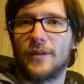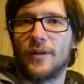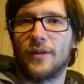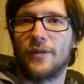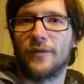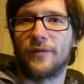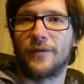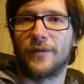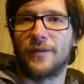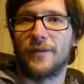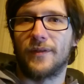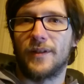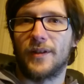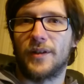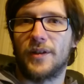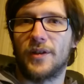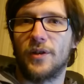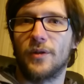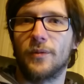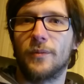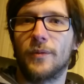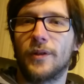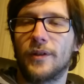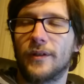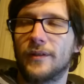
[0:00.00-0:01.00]
of
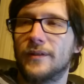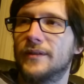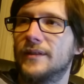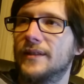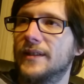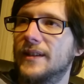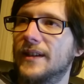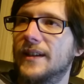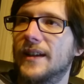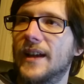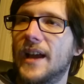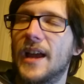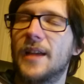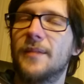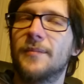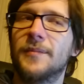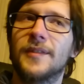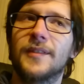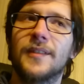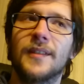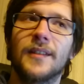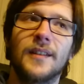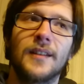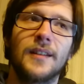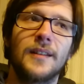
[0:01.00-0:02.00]
humor in
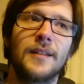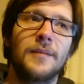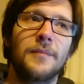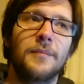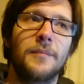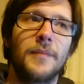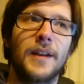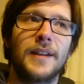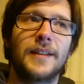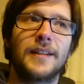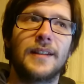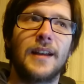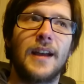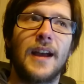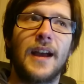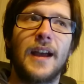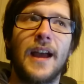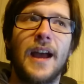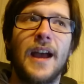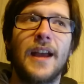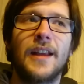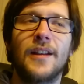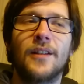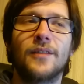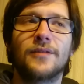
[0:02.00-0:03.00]
games. But
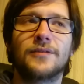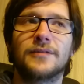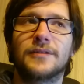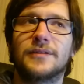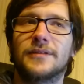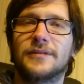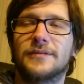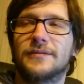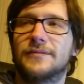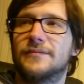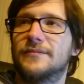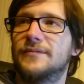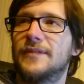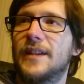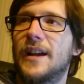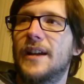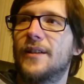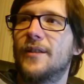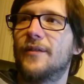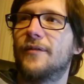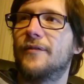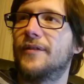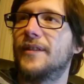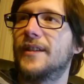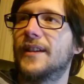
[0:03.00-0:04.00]
I, I don't I
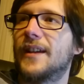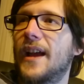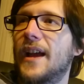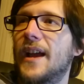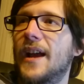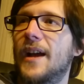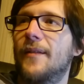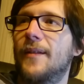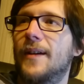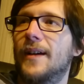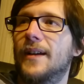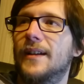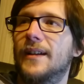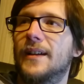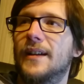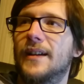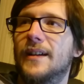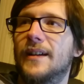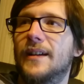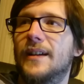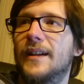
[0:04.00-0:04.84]
don't think I have a,